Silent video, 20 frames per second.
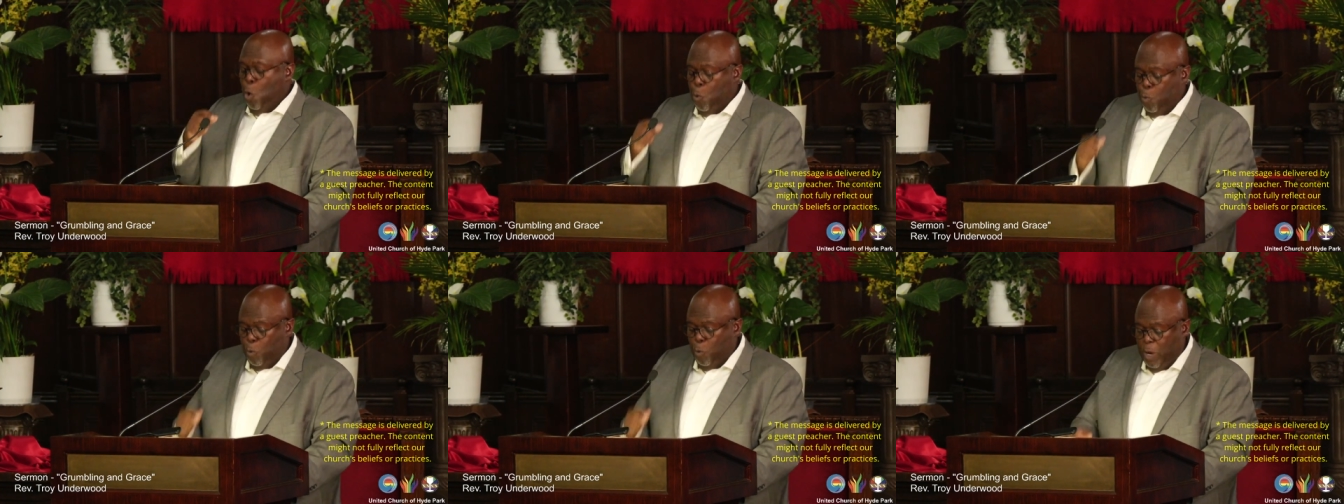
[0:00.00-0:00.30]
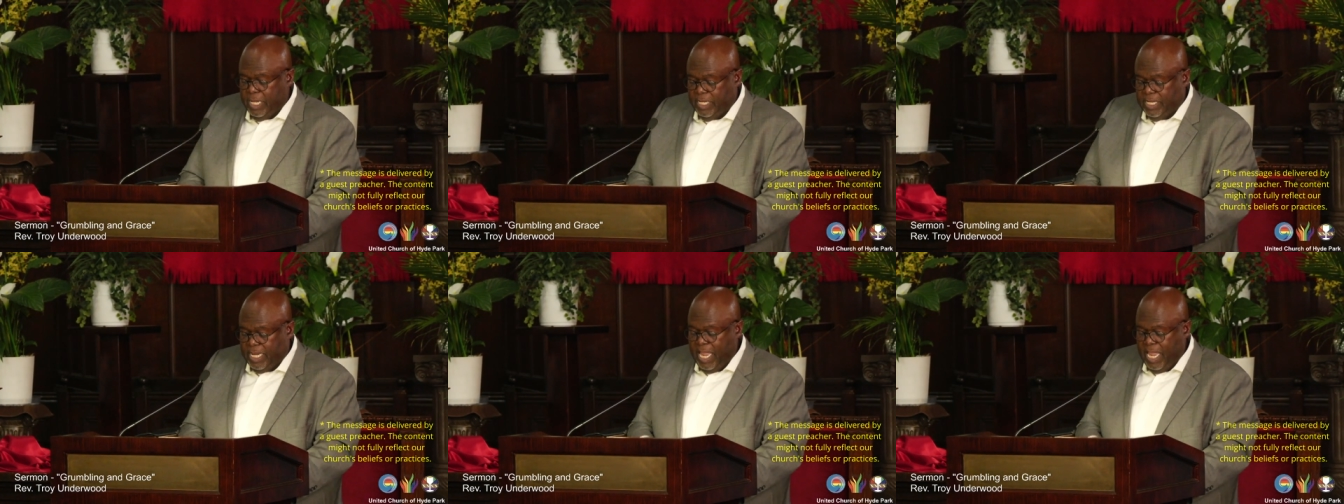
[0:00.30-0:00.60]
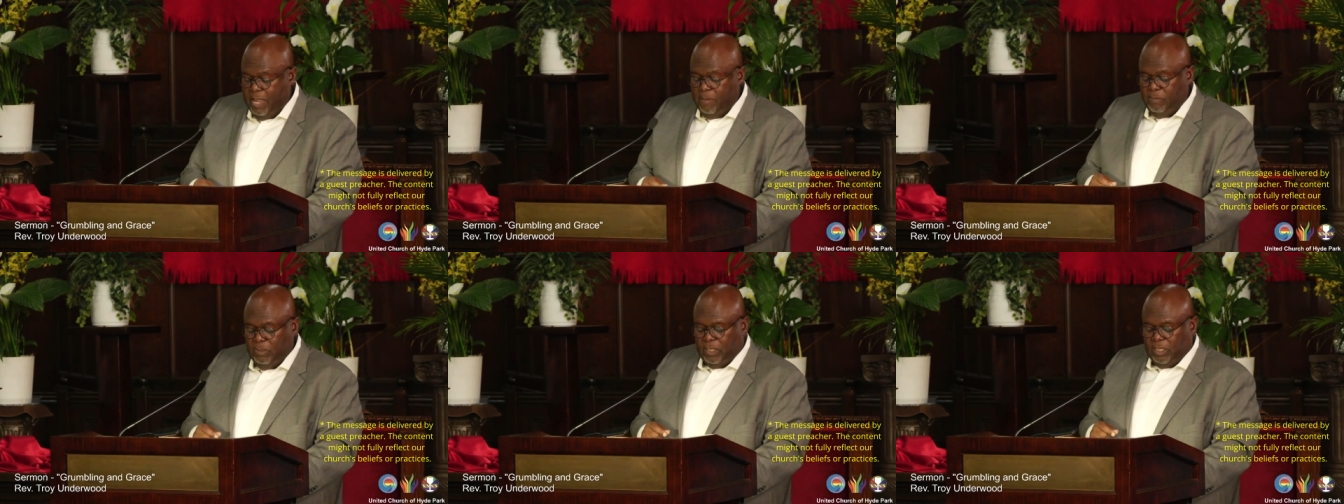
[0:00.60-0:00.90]

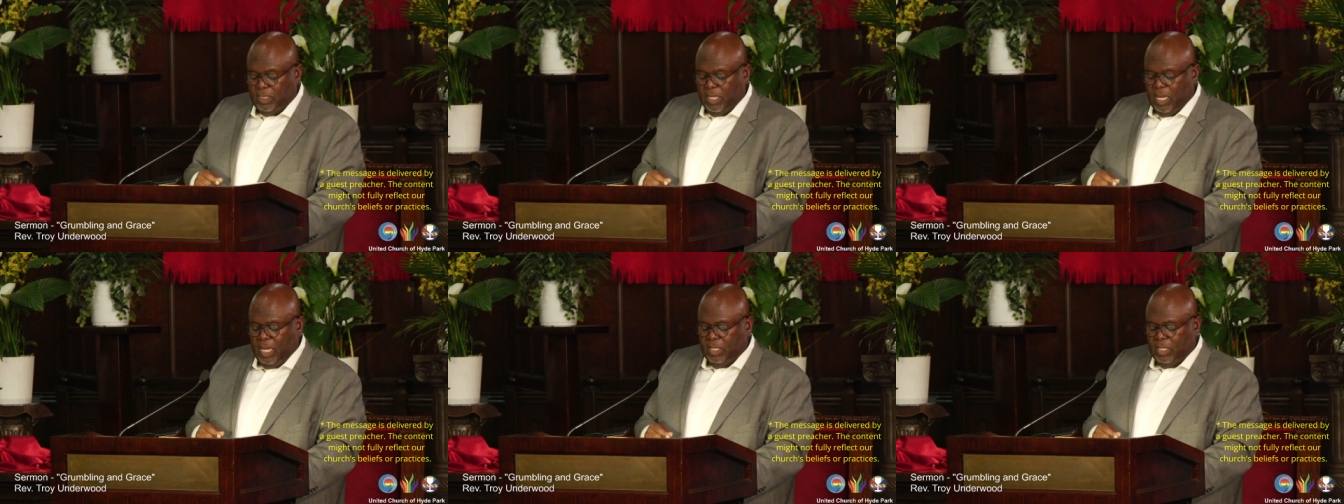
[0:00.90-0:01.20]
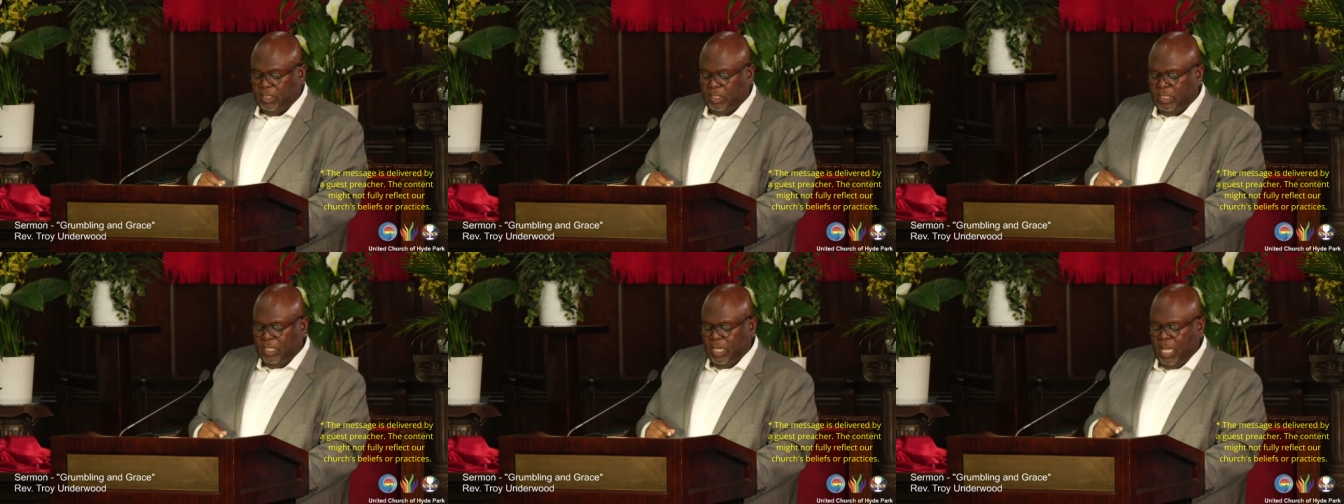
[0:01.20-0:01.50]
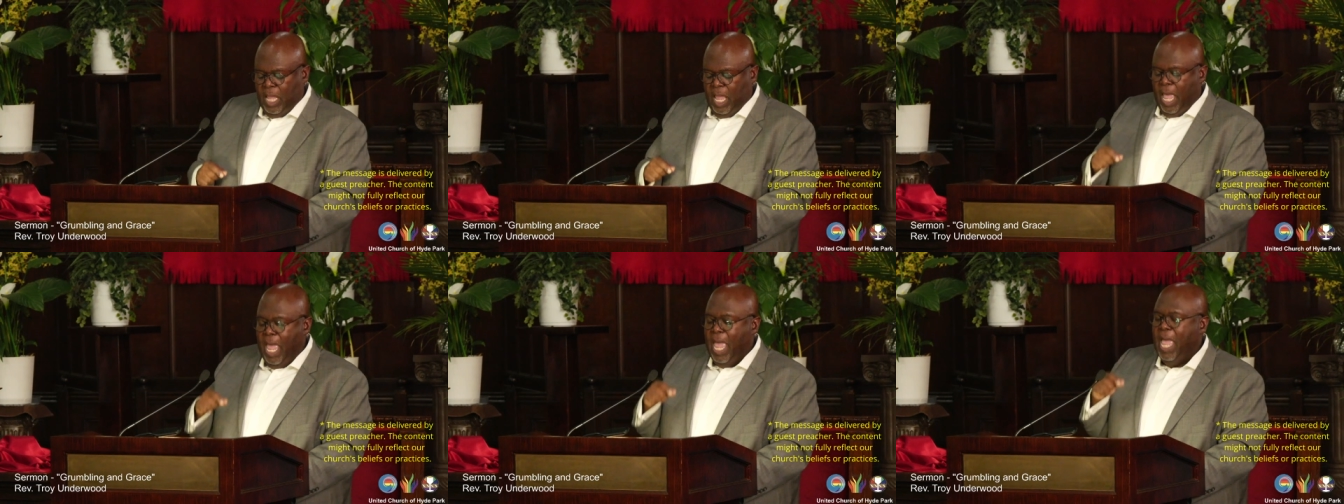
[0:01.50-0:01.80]
redeems us,
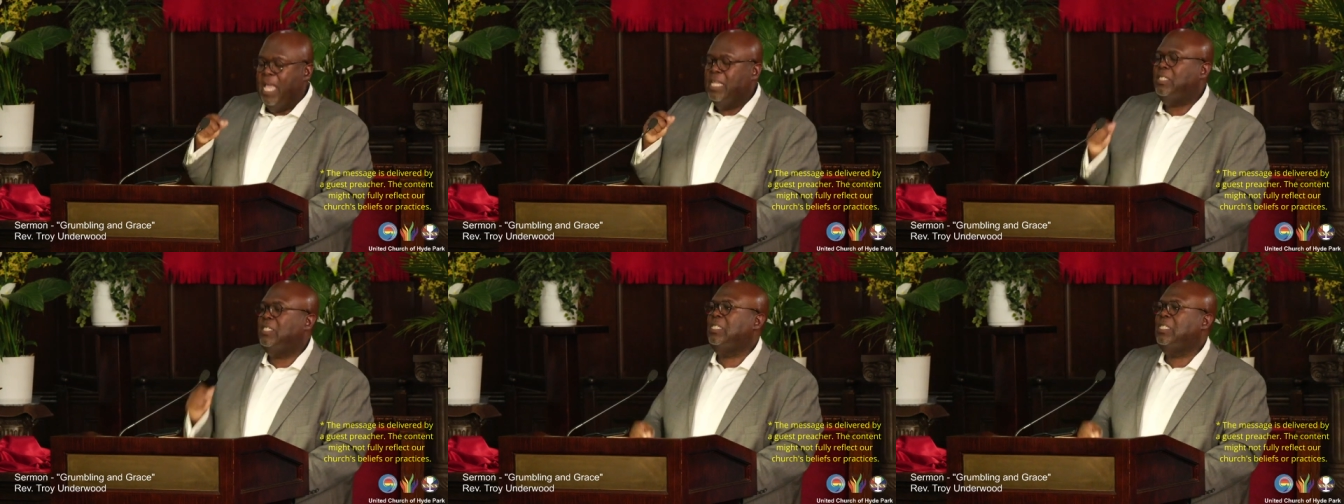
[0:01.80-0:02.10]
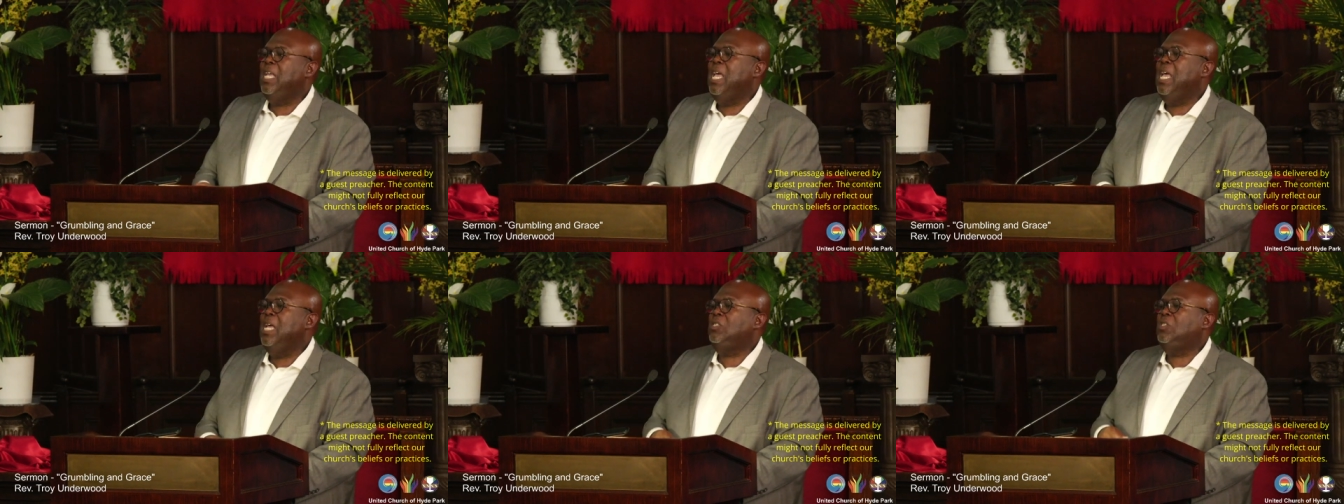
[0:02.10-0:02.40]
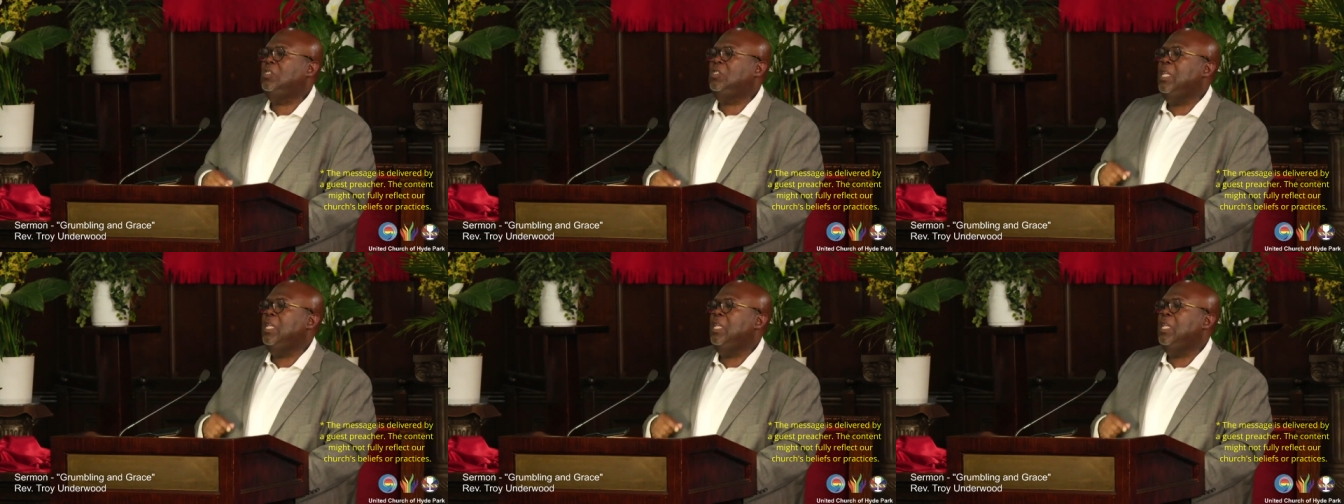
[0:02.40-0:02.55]
and says